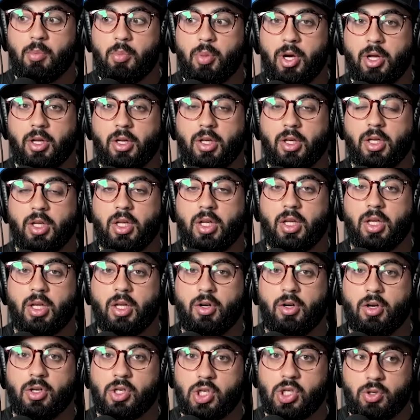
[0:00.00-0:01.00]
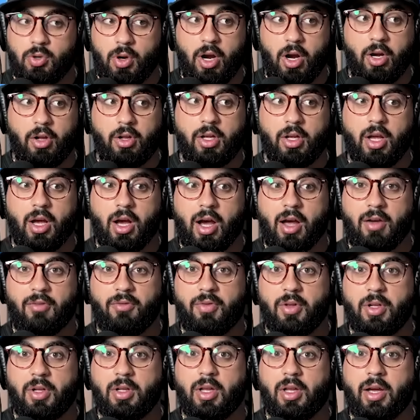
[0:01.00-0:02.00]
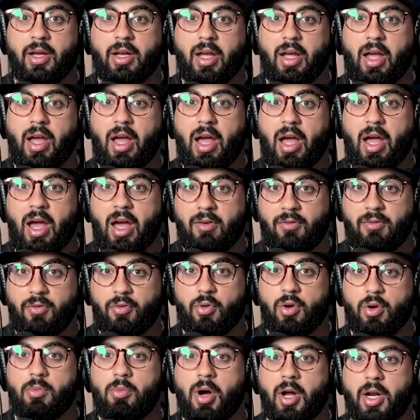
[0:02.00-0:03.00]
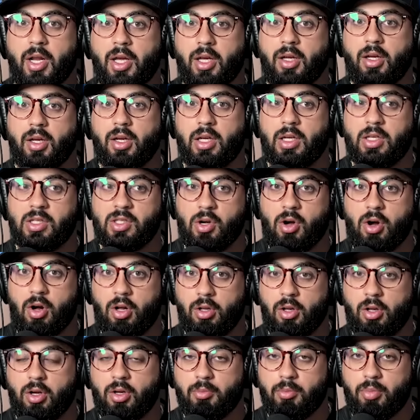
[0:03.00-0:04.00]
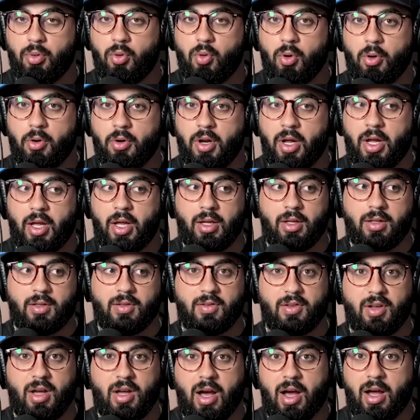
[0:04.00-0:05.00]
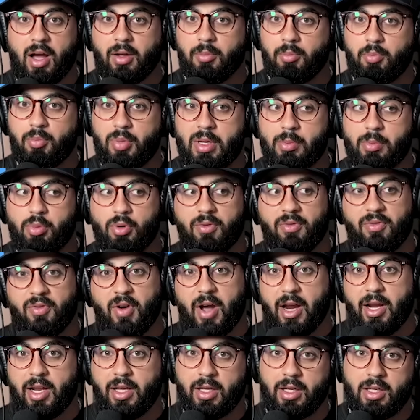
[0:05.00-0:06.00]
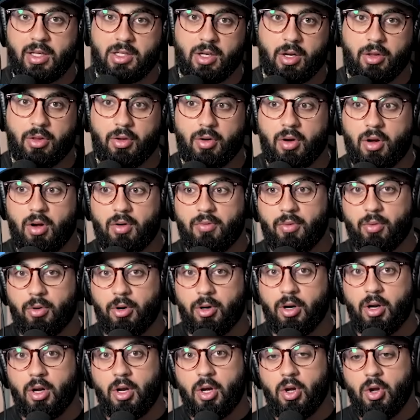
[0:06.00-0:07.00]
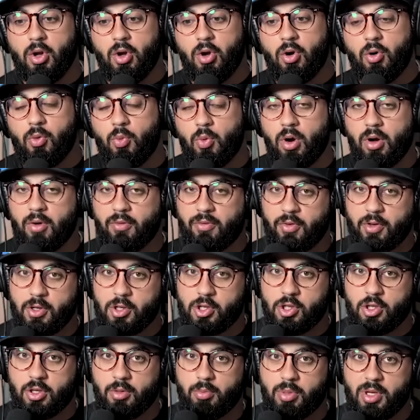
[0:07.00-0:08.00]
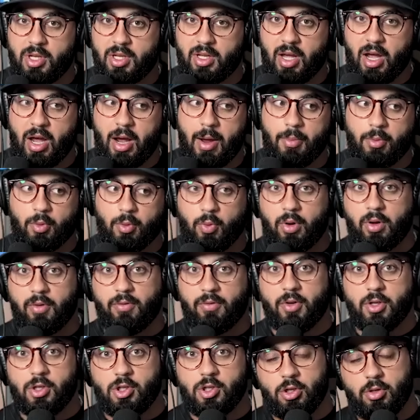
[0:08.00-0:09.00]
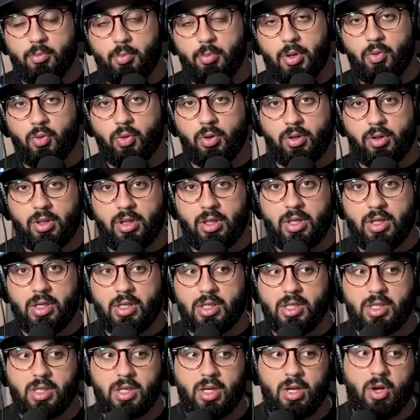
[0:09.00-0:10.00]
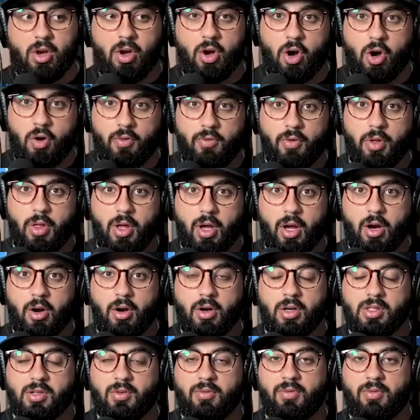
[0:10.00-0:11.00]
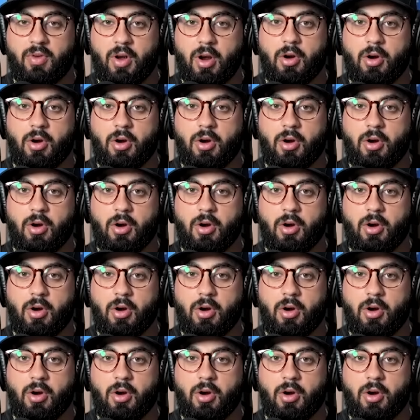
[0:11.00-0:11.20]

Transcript: but in Australia, I feel like everybody is all on board, and it's not people fighting each other over what fish should be kept, what fish should be released. Over there is